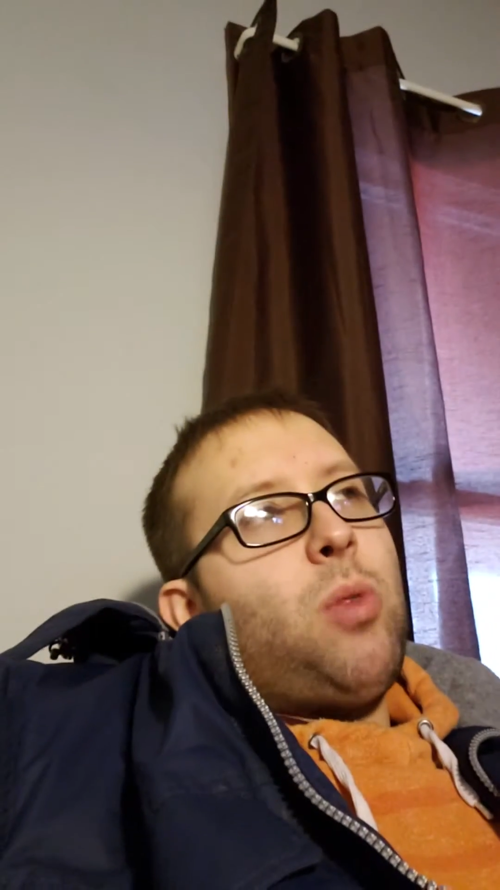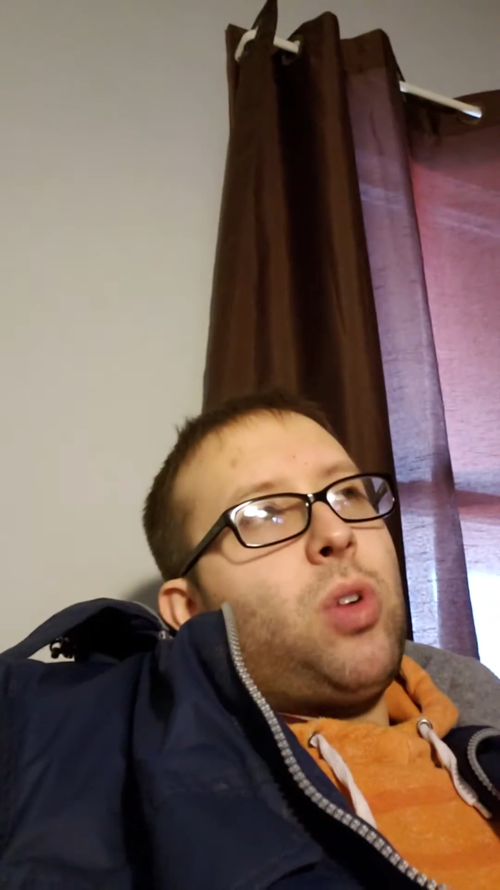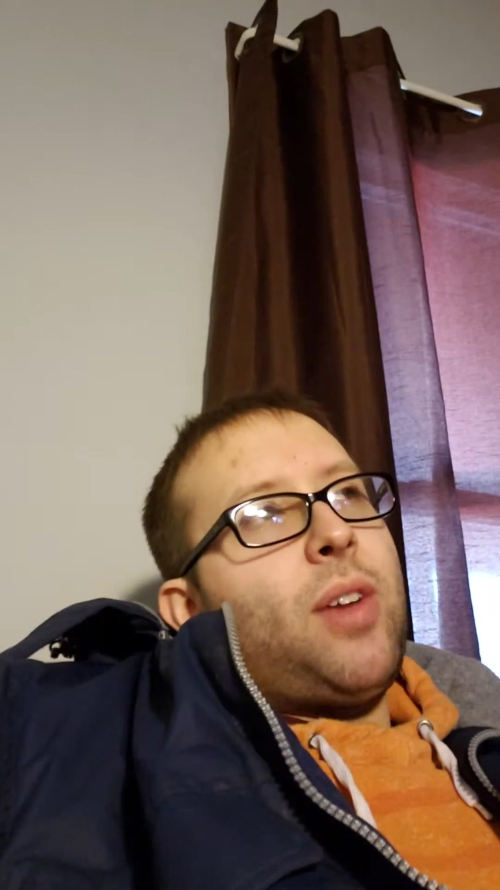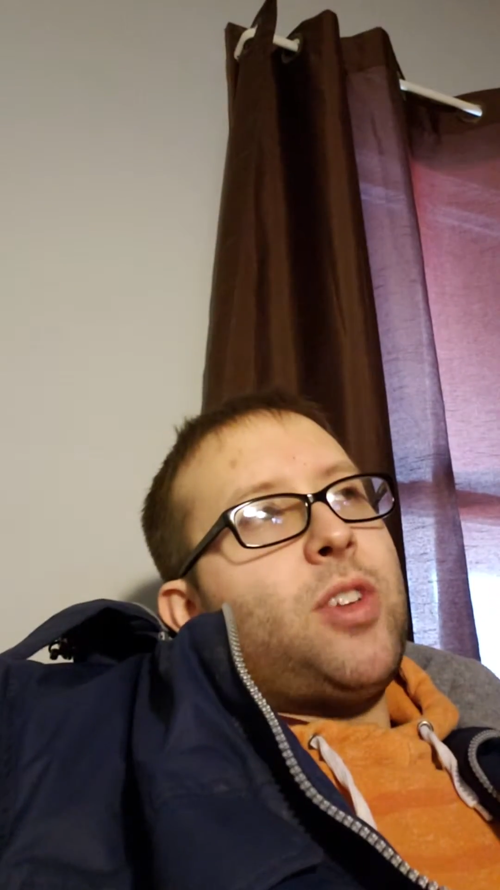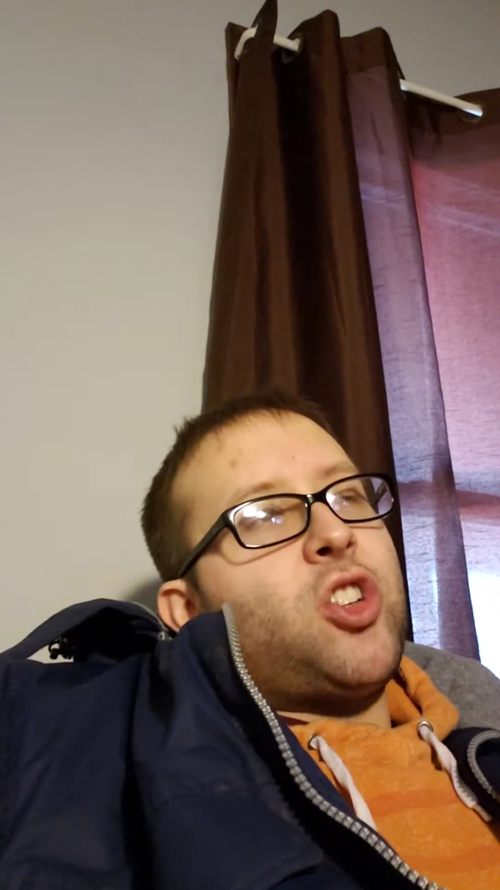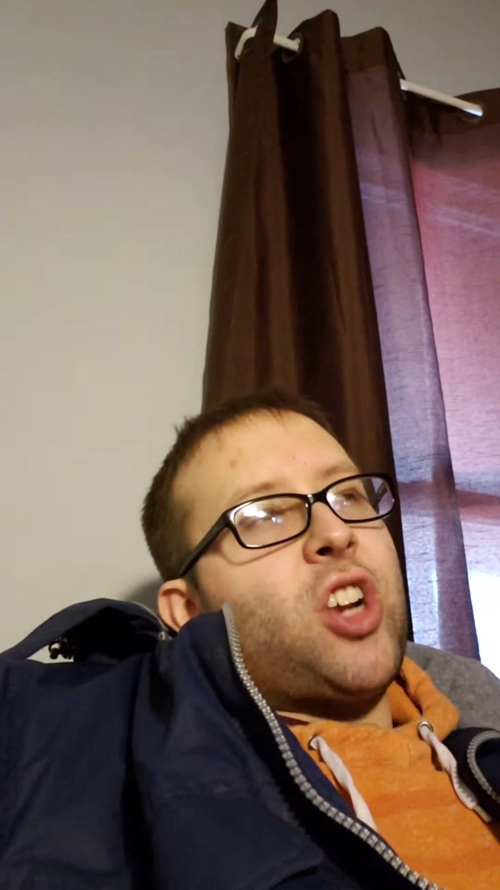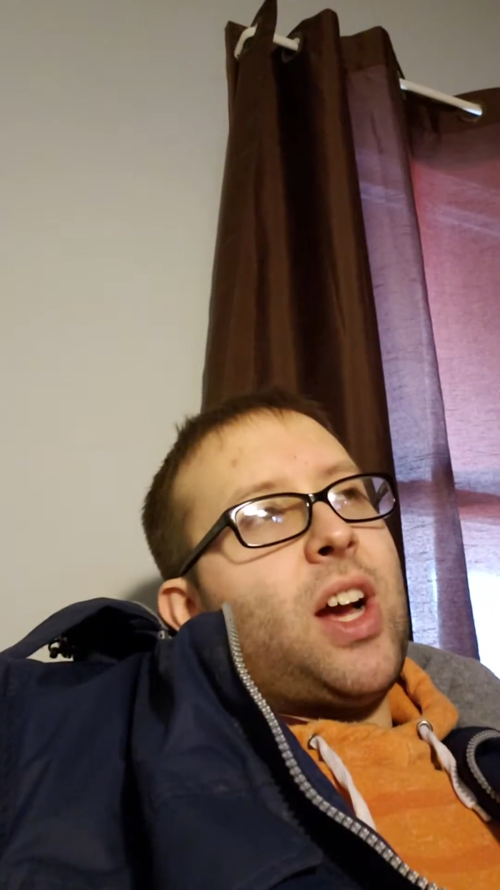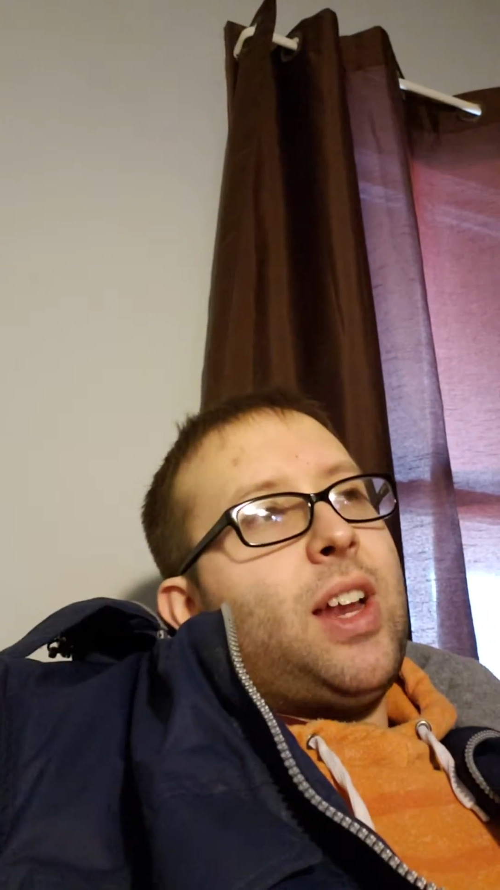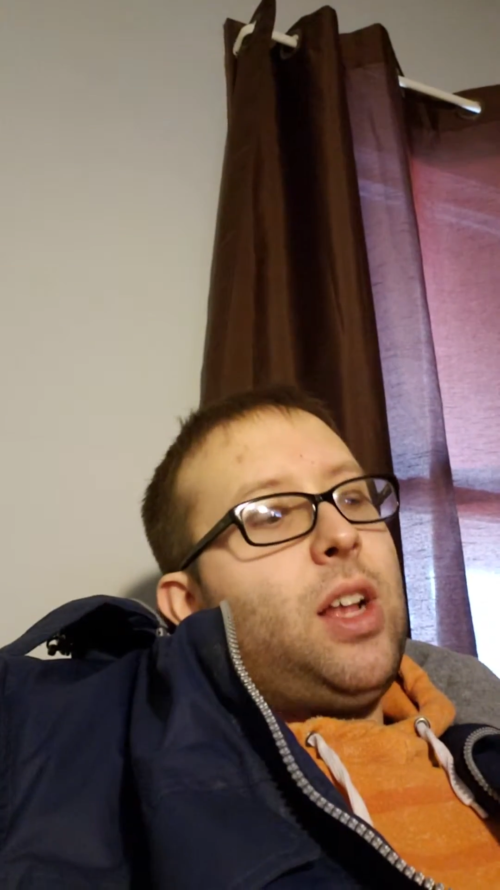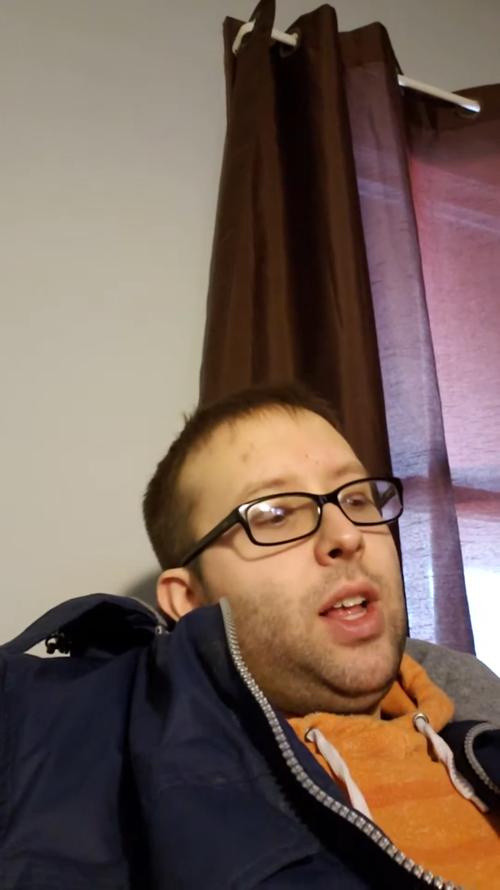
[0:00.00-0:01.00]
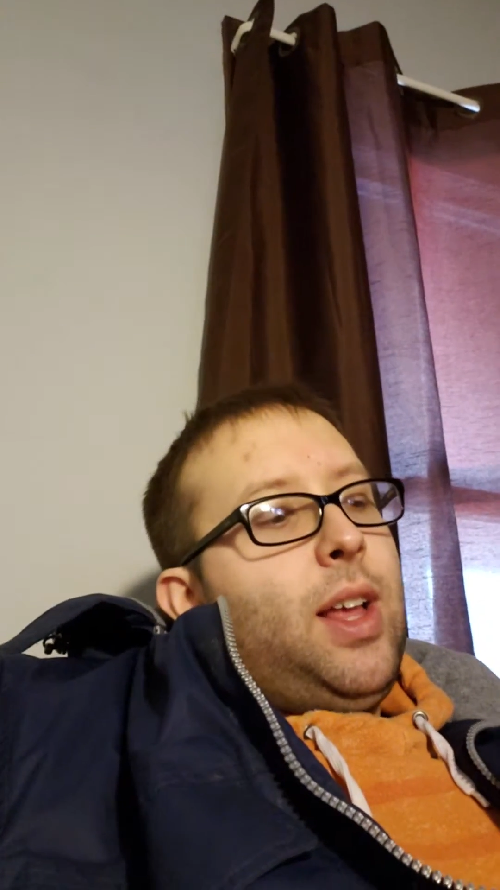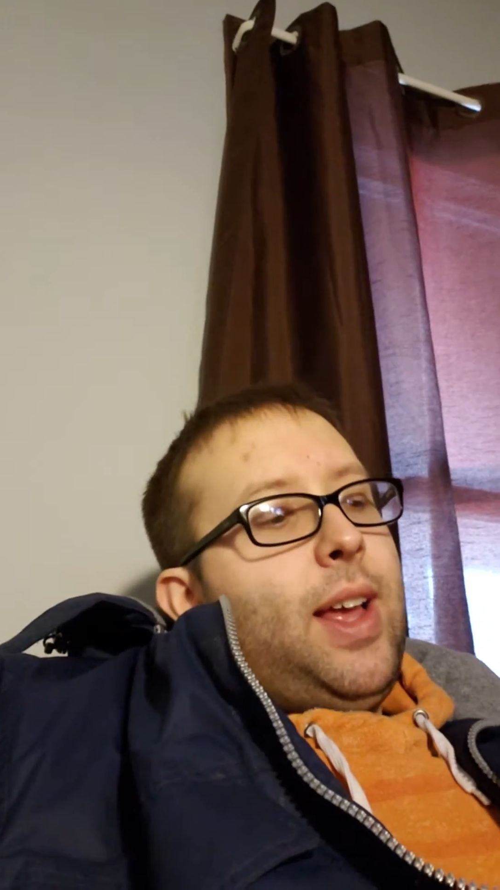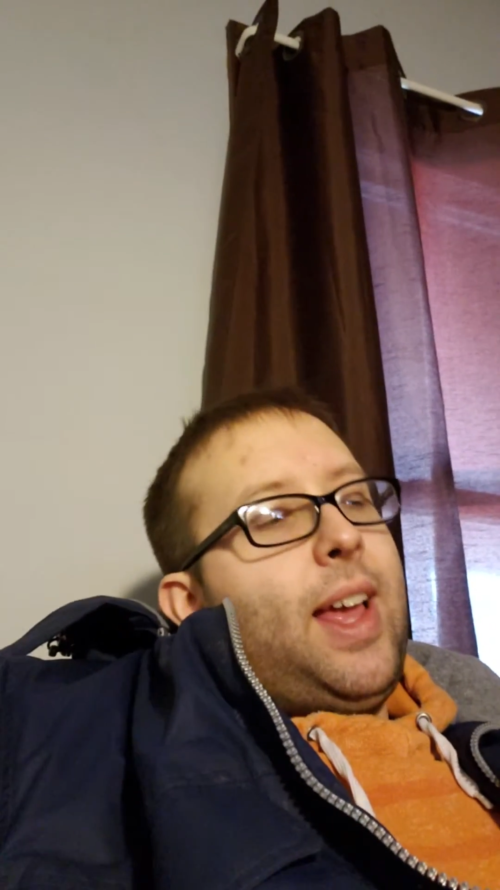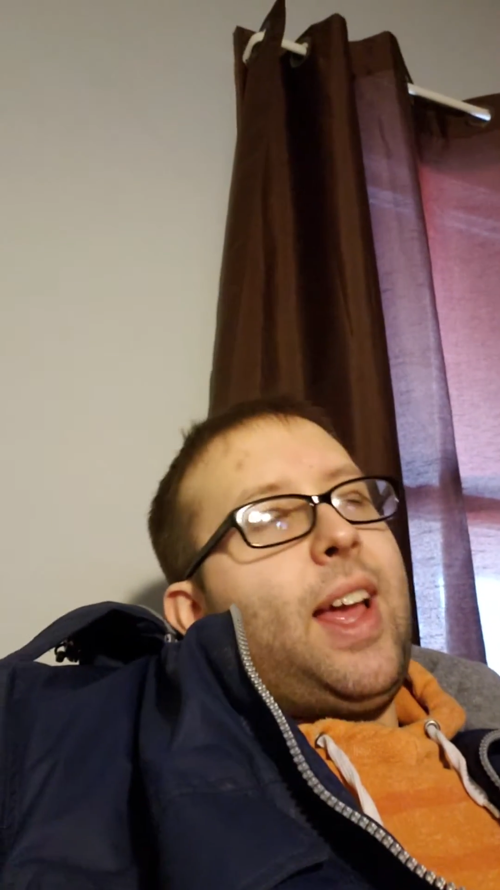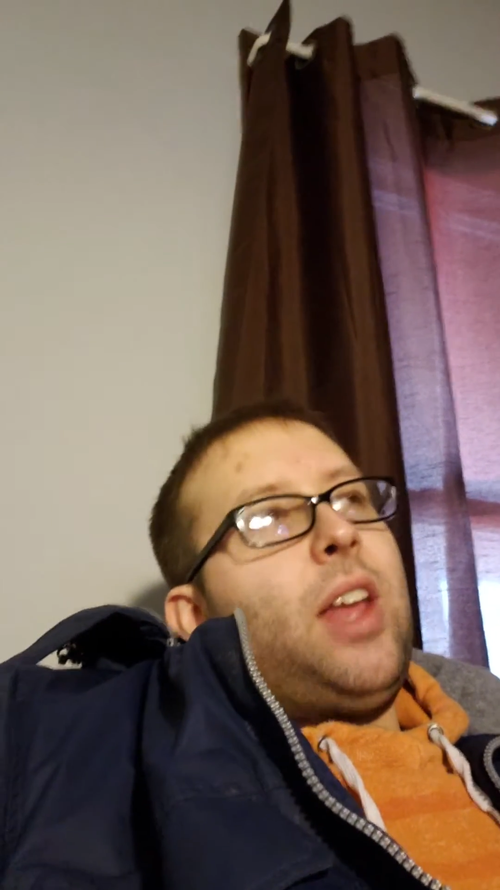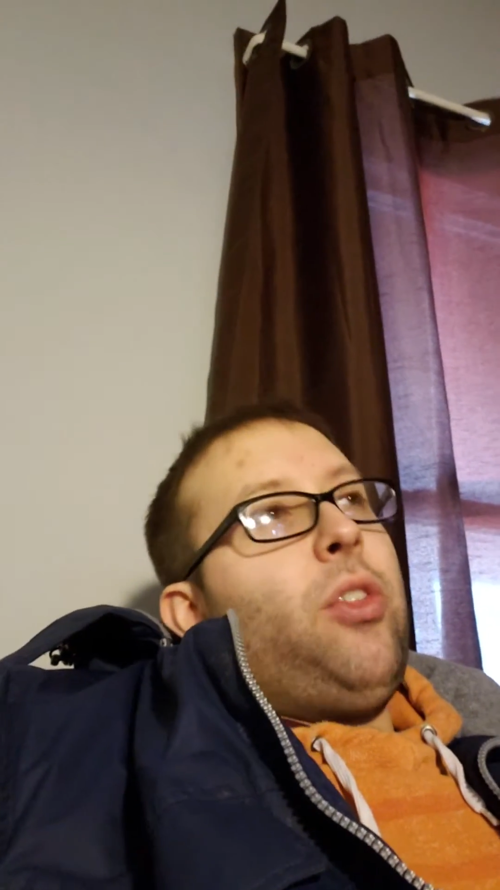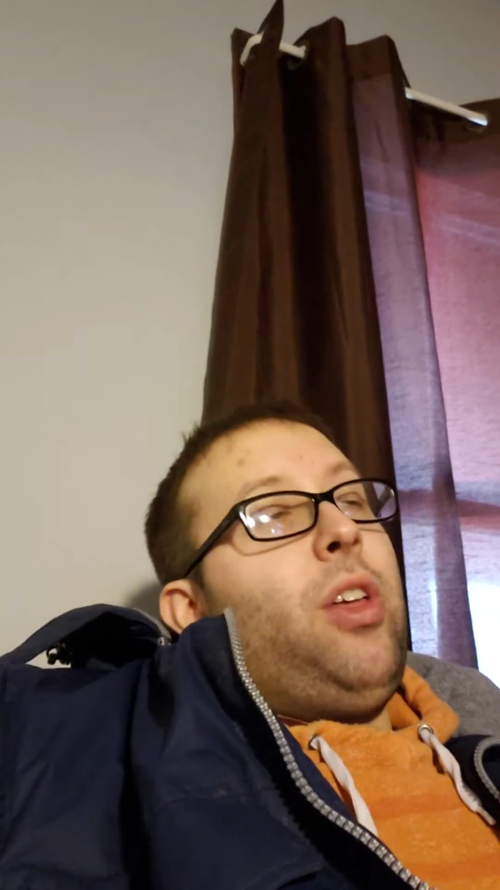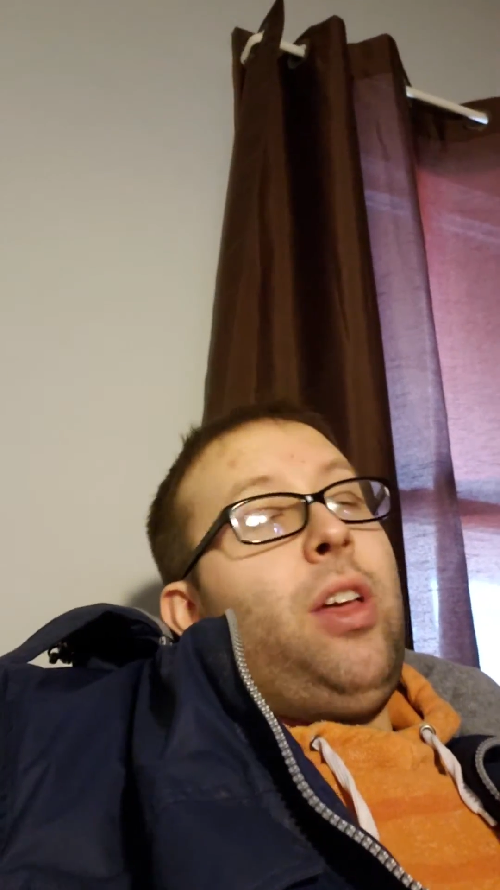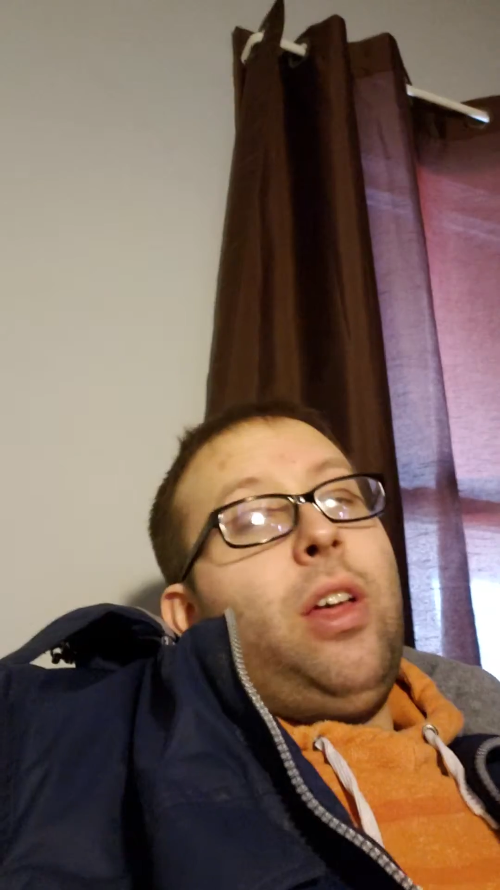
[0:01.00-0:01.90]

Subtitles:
we'll give it a shot. And